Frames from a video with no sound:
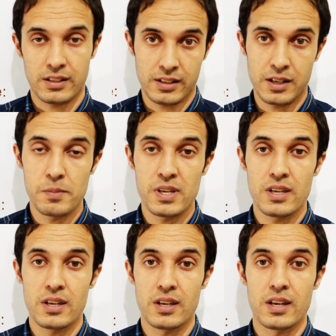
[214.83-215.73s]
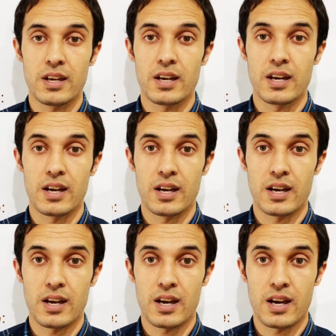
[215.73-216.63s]
can be
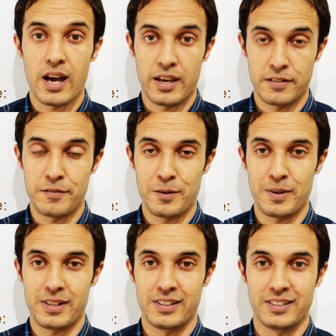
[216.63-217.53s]
an adverbial.